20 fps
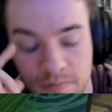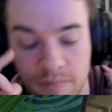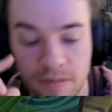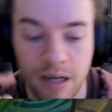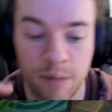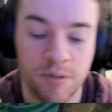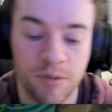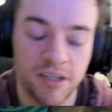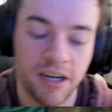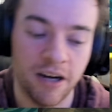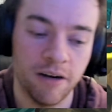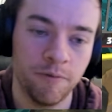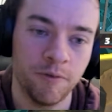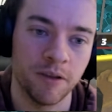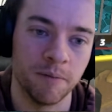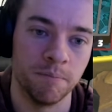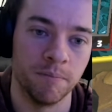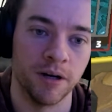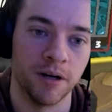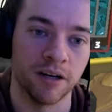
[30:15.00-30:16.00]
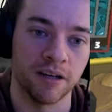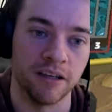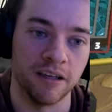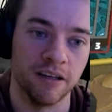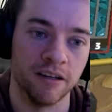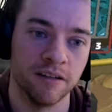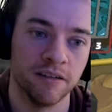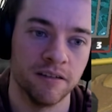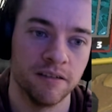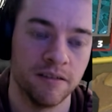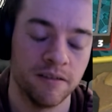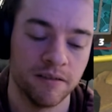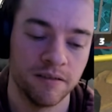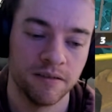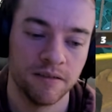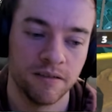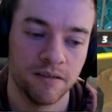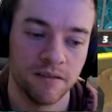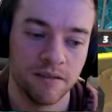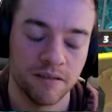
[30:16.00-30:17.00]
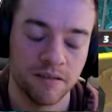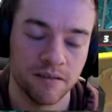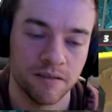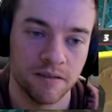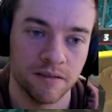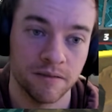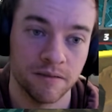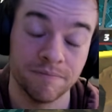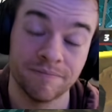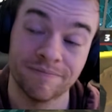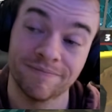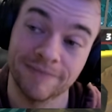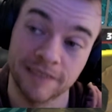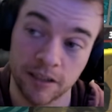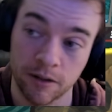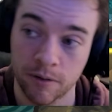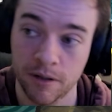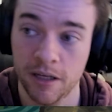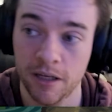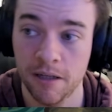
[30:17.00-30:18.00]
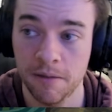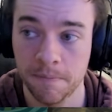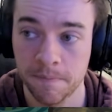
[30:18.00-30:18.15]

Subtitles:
I'm scared for the monkey. Okay.